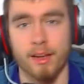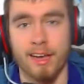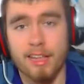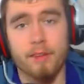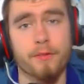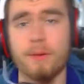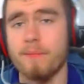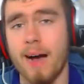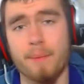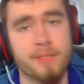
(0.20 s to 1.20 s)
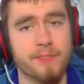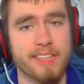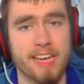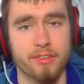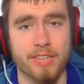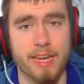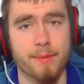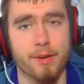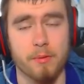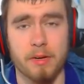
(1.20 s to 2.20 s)
Hello everyone, I'm Pacific the Casual
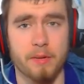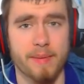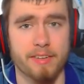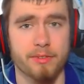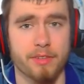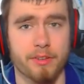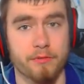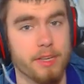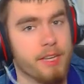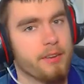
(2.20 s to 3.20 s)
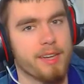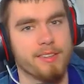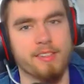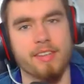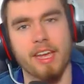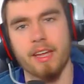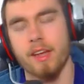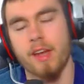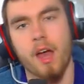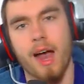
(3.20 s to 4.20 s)
Gamer, and welcome back to another video, and today
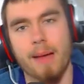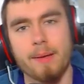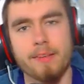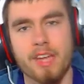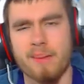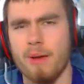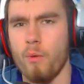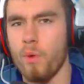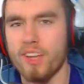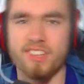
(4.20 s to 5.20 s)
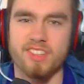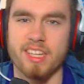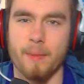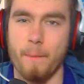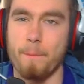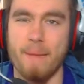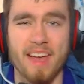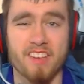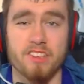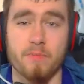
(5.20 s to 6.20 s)
I'm going to be talking about what is the
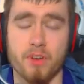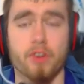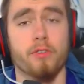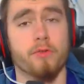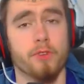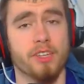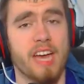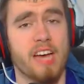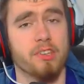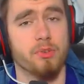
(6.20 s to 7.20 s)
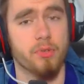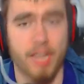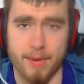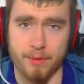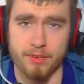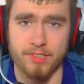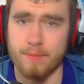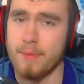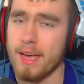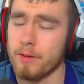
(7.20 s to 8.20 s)
best mode for casual gamers in
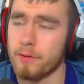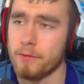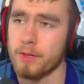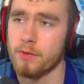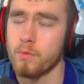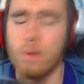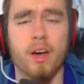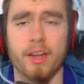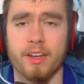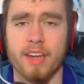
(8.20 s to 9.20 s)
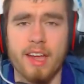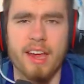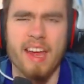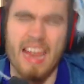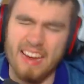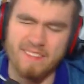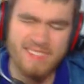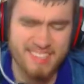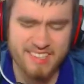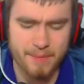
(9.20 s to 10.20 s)
Battlefield 1. And
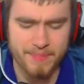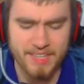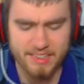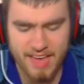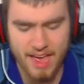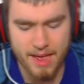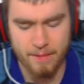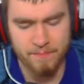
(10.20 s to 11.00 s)
this is something that